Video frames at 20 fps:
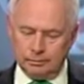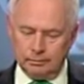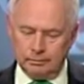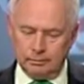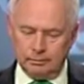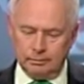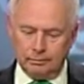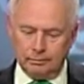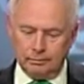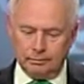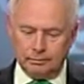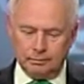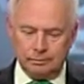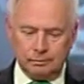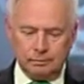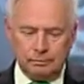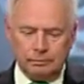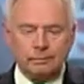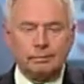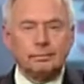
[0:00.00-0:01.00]

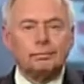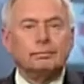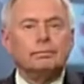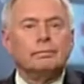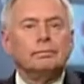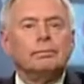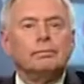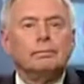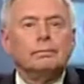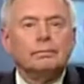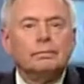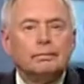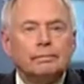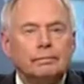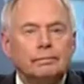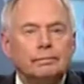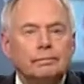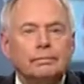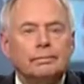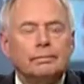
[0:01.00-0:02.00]

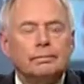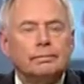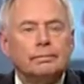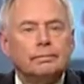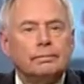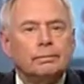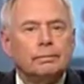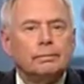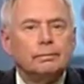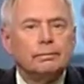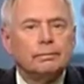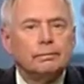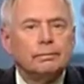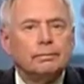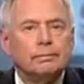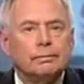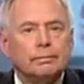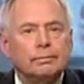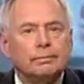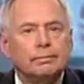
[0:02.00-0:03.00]

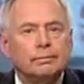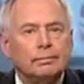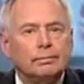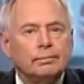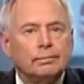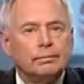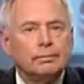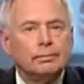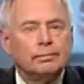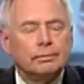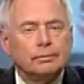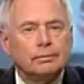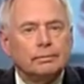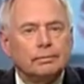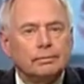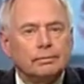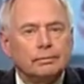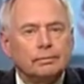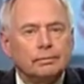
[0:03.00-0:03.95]
(silent)